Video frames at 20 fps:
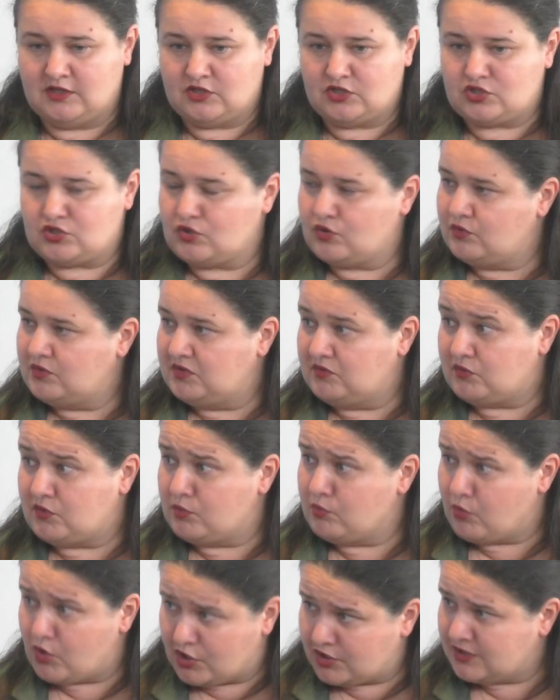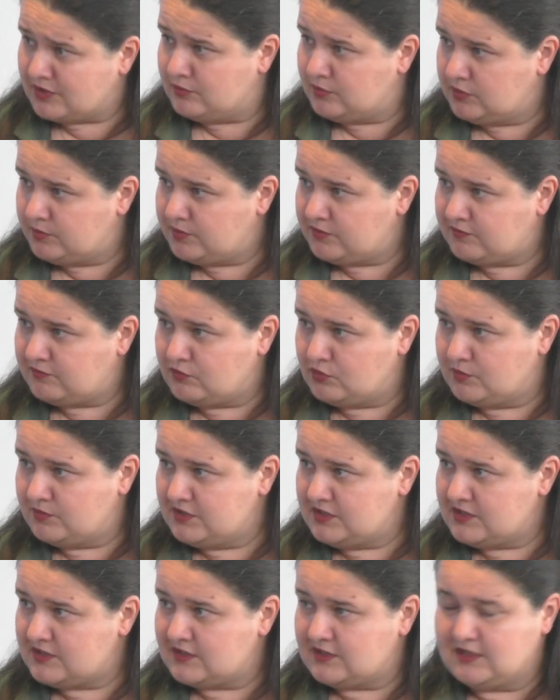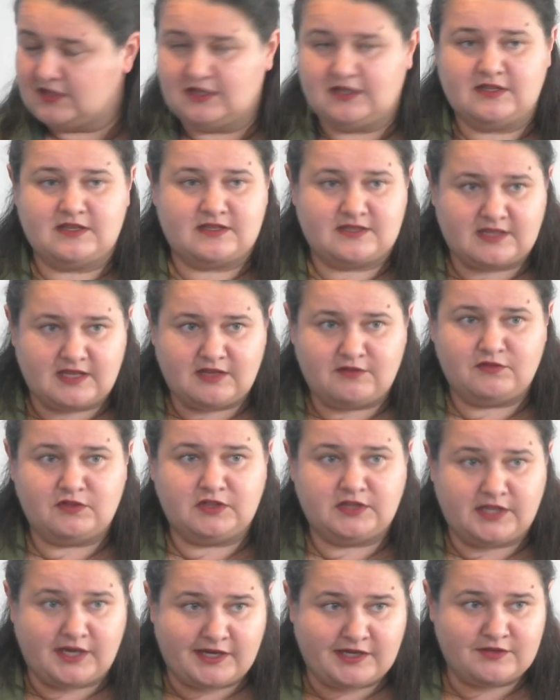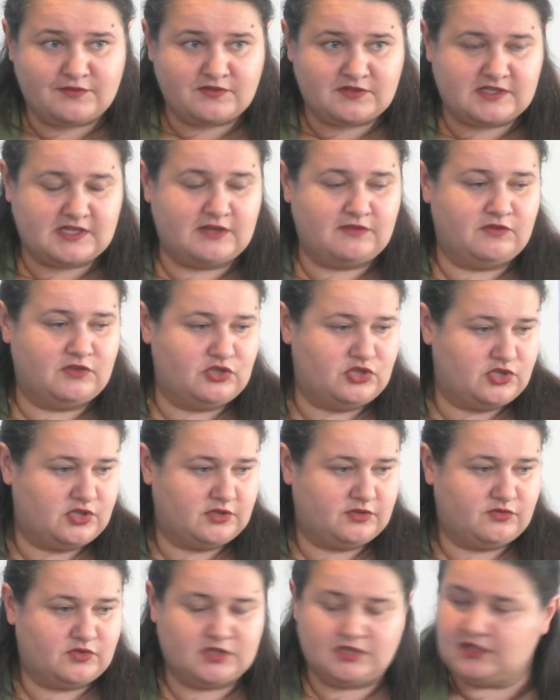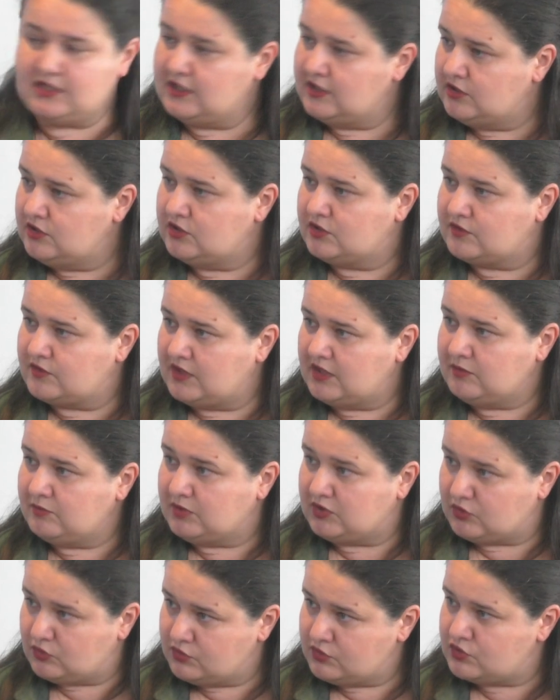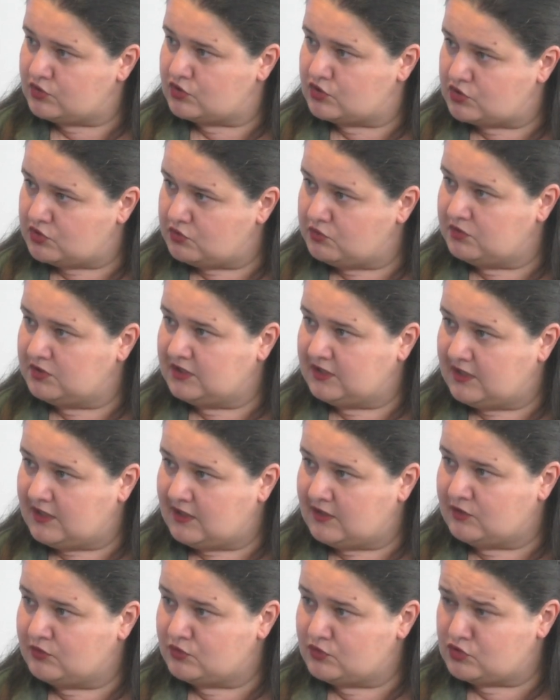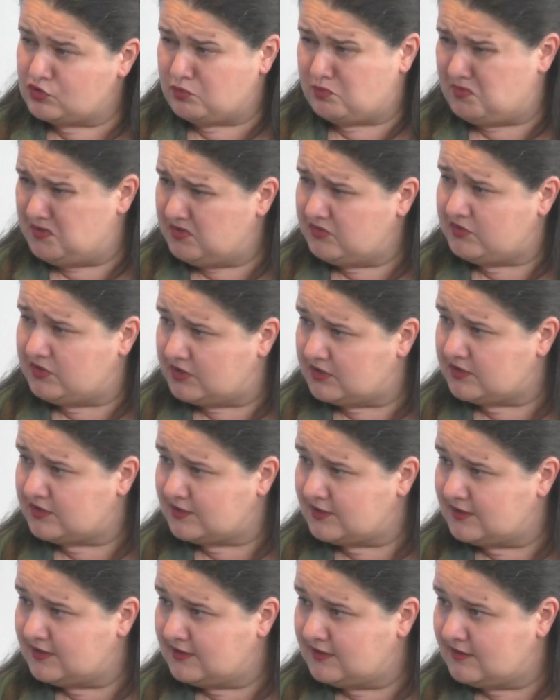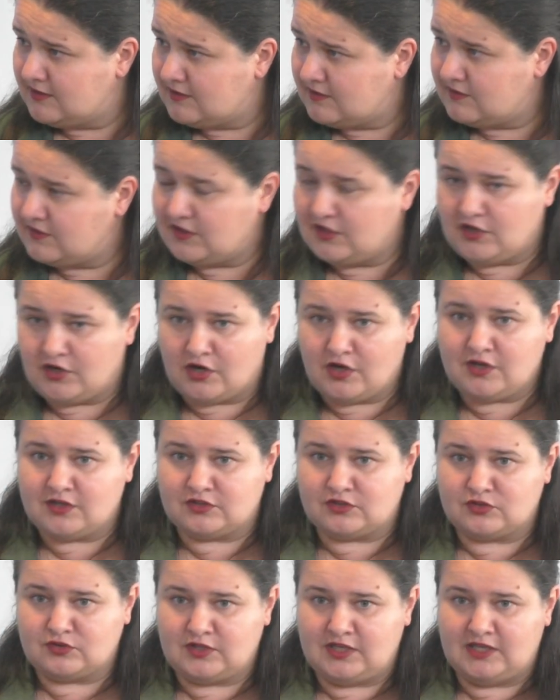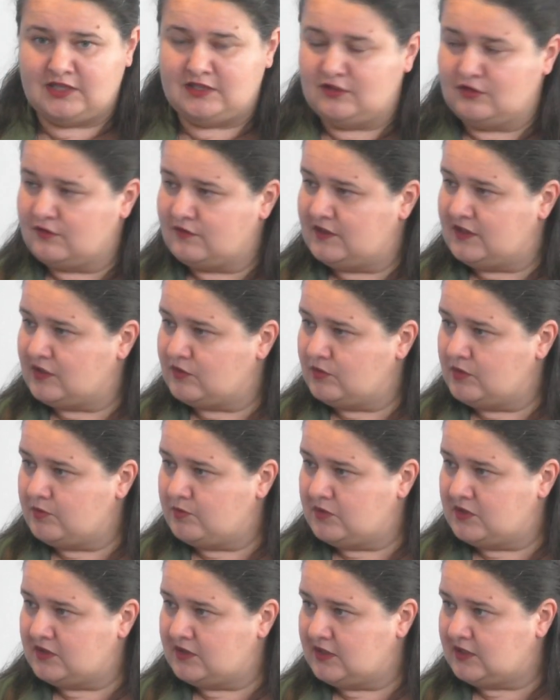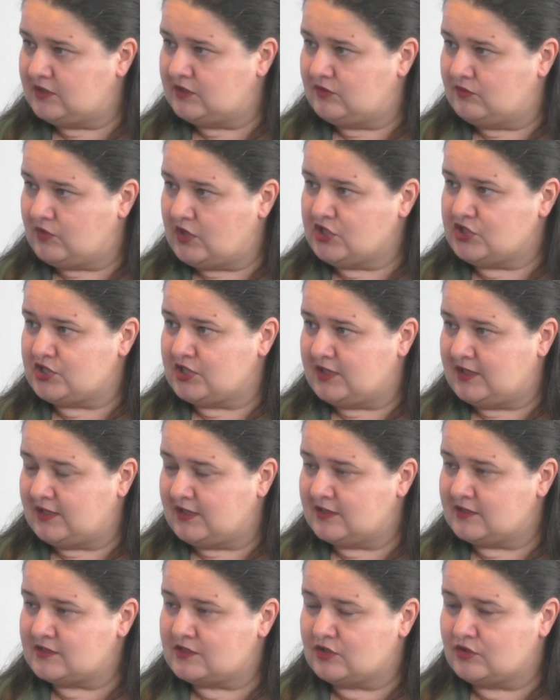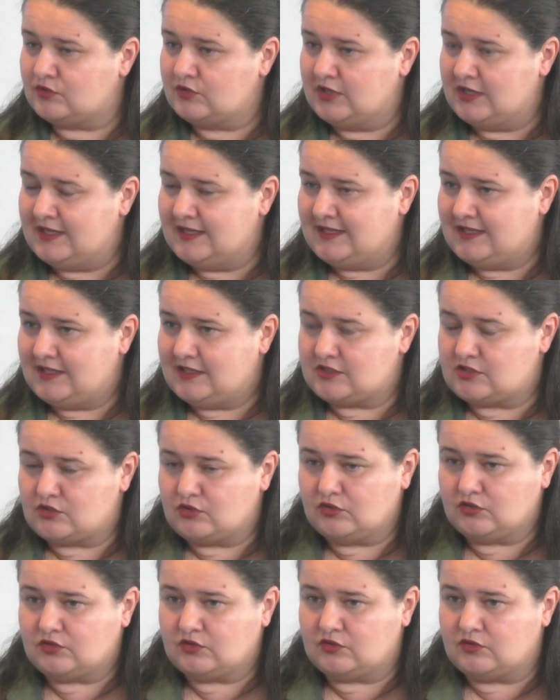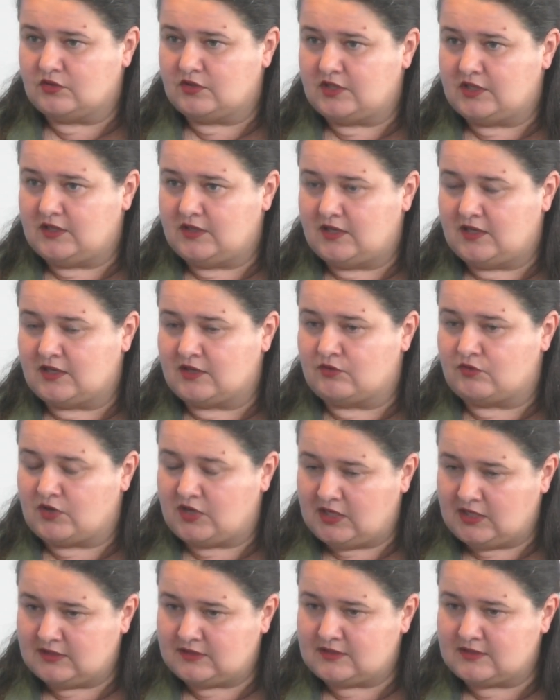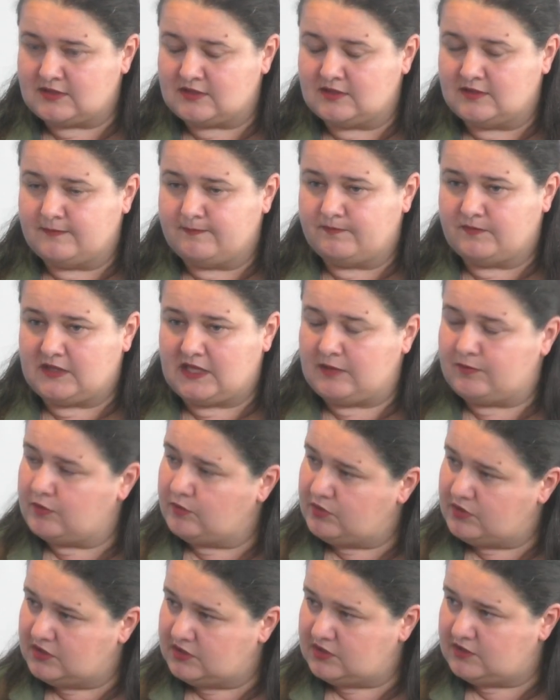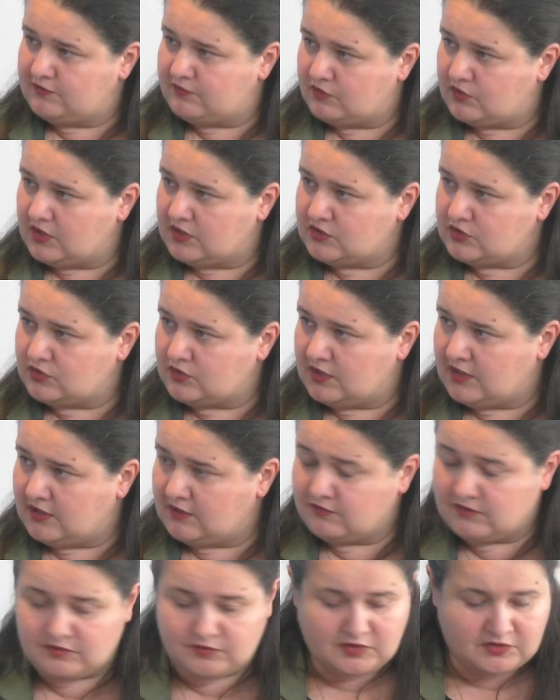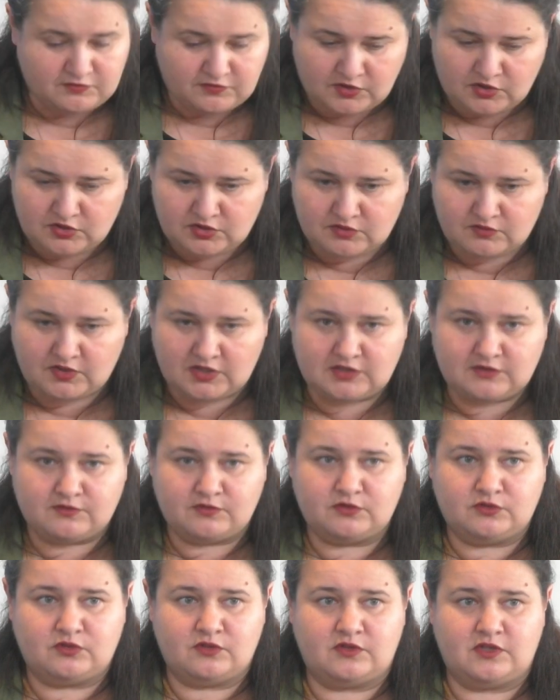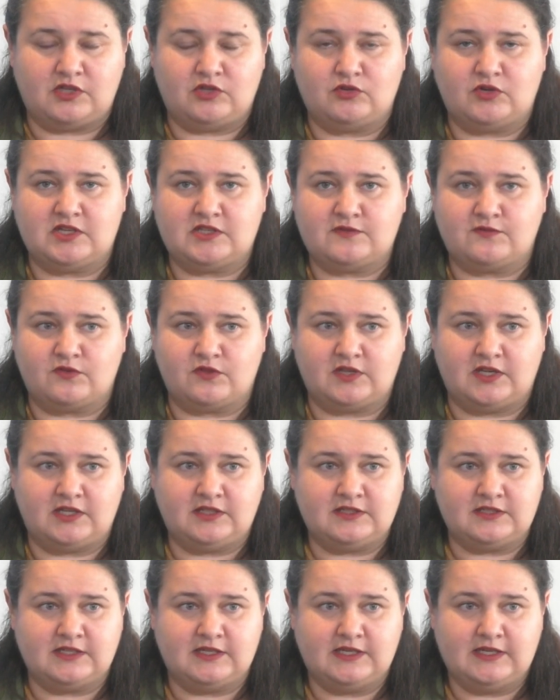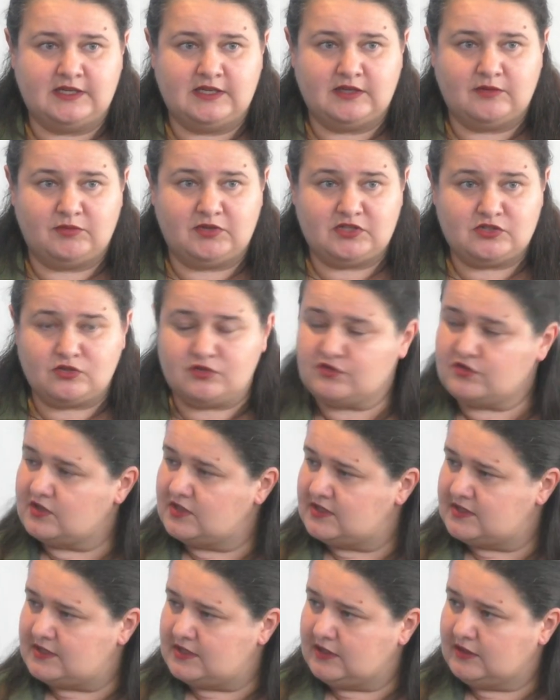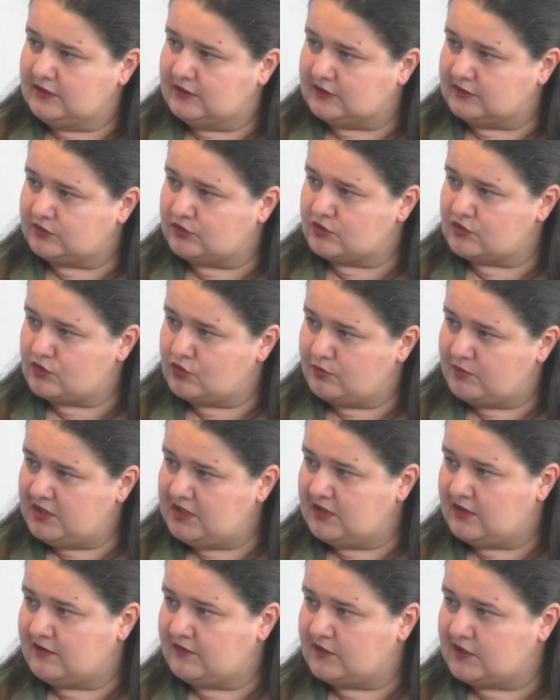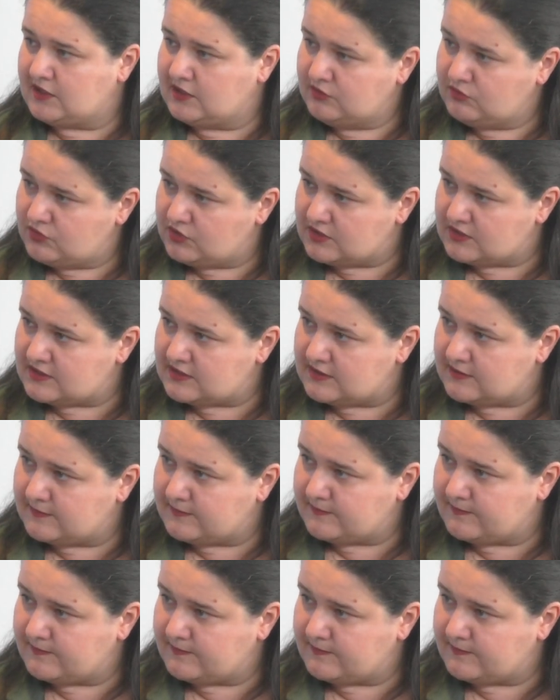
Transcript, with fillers: showing remarkable performance, saving lives, saving children in Ukraine, but also showing how superior they are to any of the equipment that Russia has. So it's not only a great capability for us to have, and we're very grateful to the US for that, but it's also a signal to so many other countries